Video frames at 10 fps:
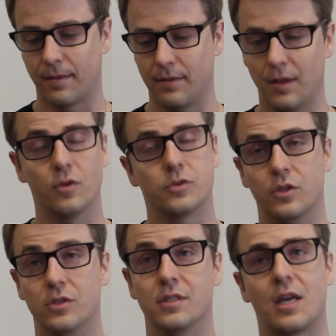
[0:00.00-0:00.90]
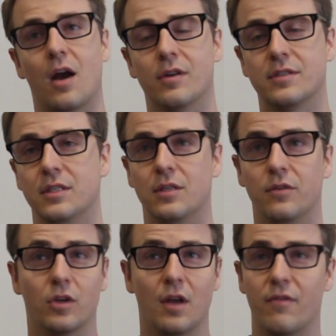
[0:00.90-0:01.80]
they're also used as currency, so
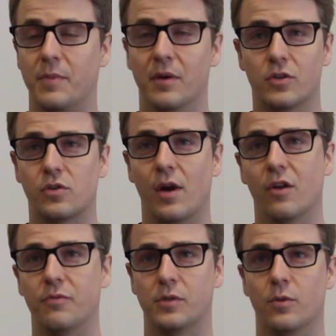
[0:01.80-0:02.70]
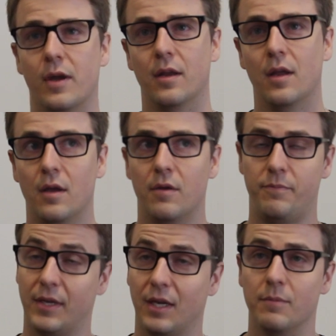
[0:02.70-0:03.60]
you've got to have a bit of a trade-off between
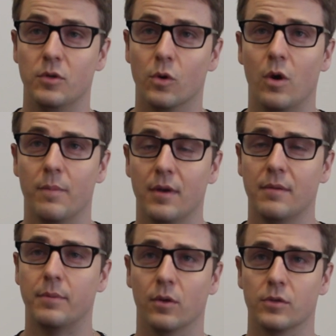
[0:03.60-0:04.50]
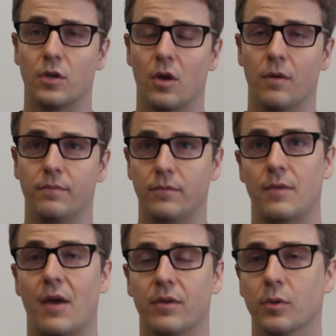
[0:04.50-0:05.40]
picking up new equipment, but also
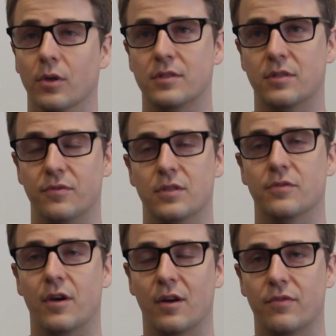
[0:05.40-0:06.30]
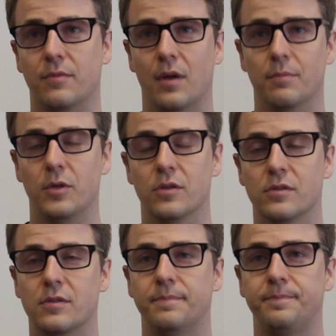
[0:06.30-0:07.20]
having bullets to fight off
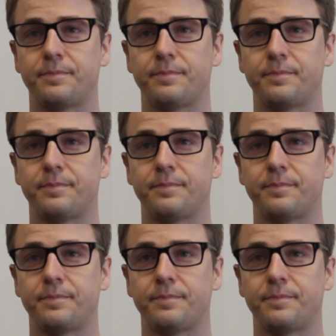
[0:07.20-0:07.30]
mutants.